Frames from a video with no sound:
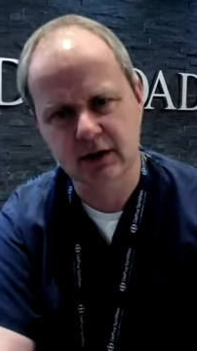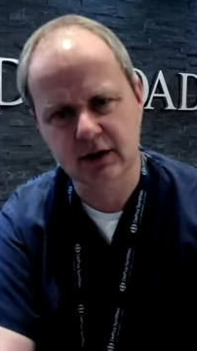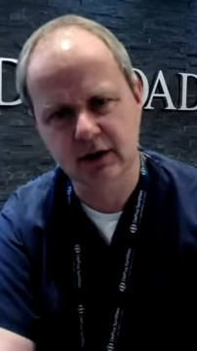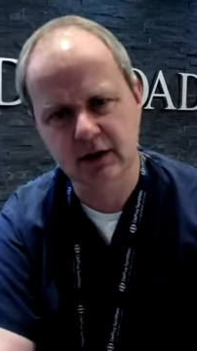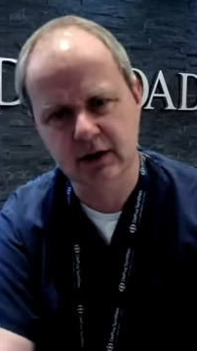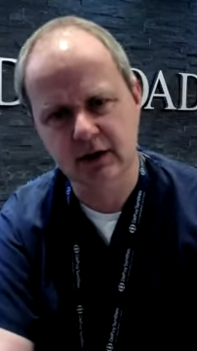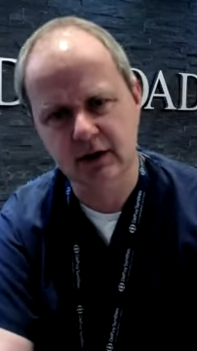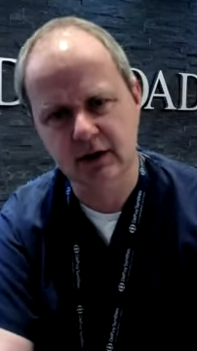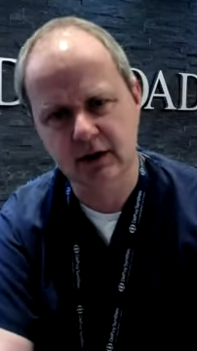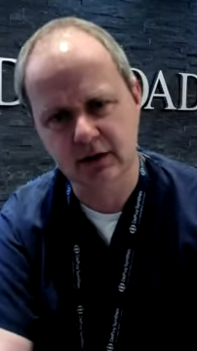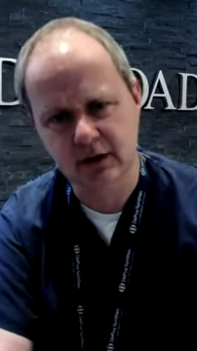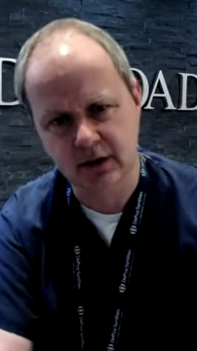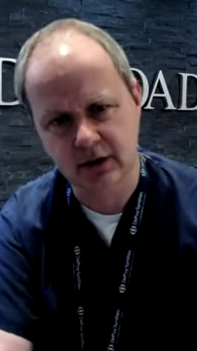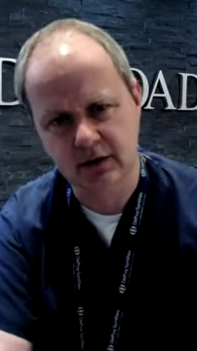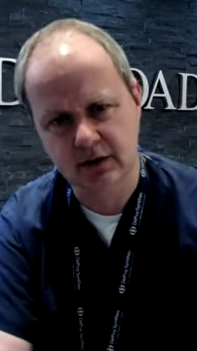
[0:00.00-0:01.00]

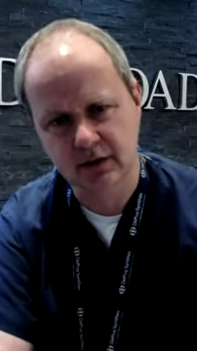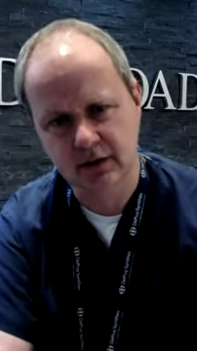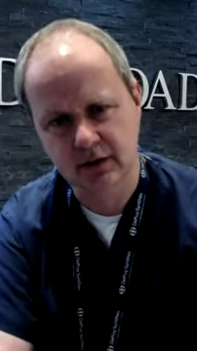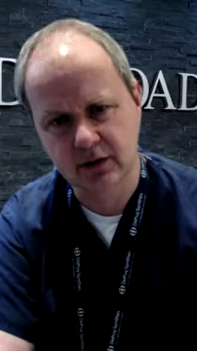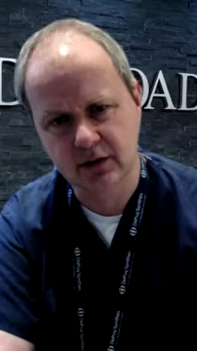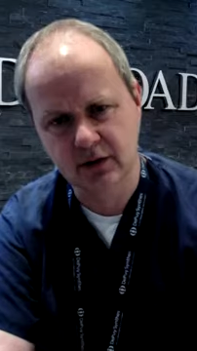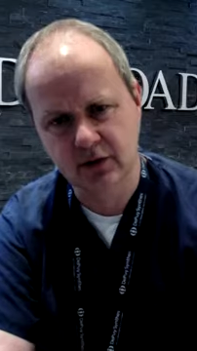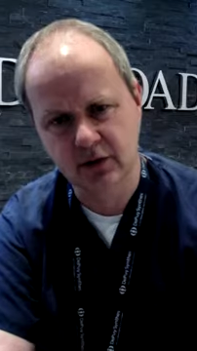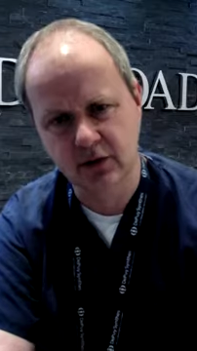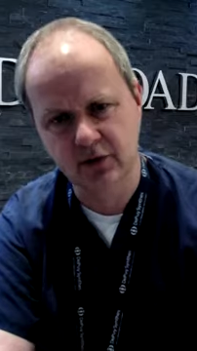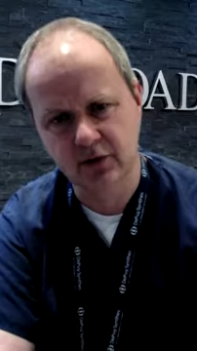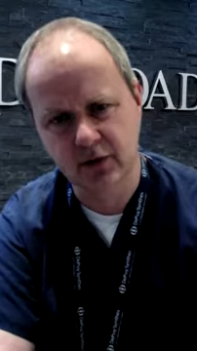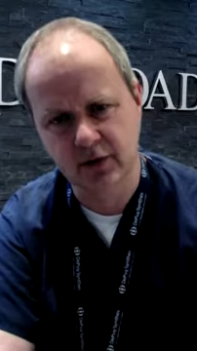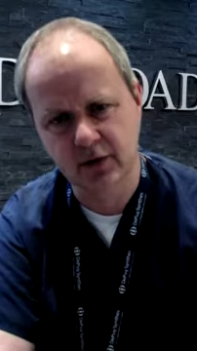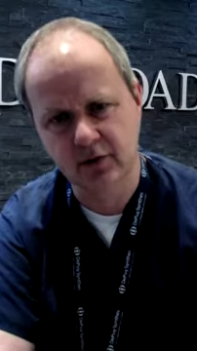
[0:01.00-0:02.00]
Yeah, you
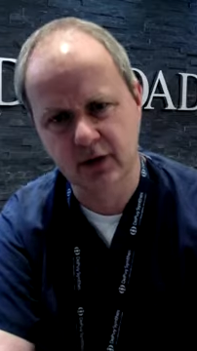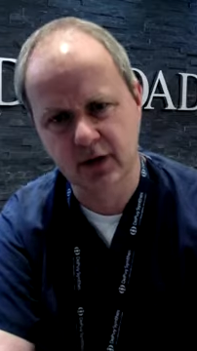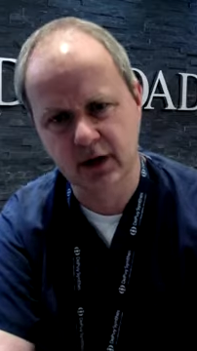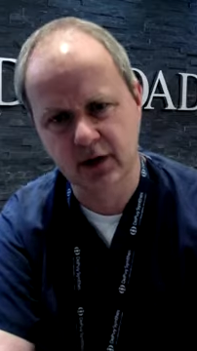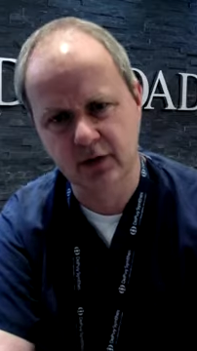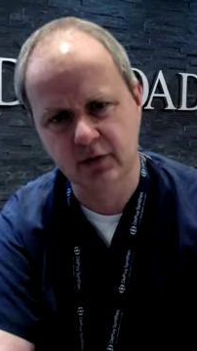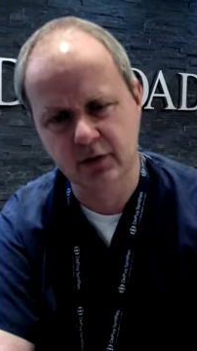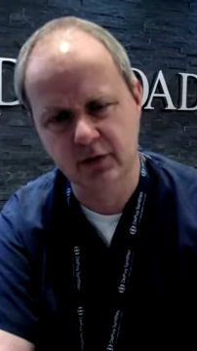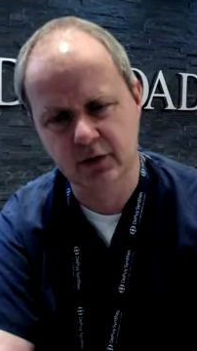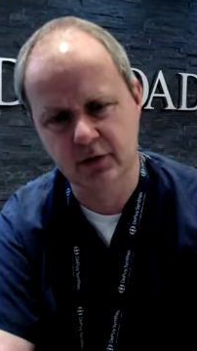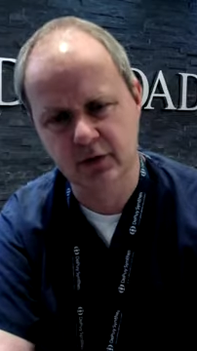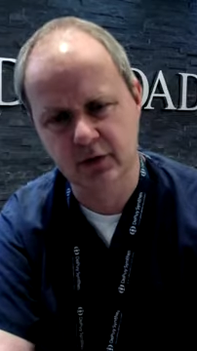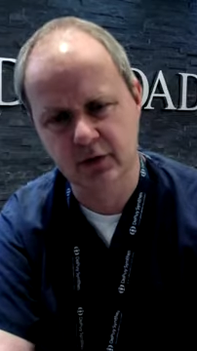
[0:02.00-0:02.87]
found that really helpful, didn't you?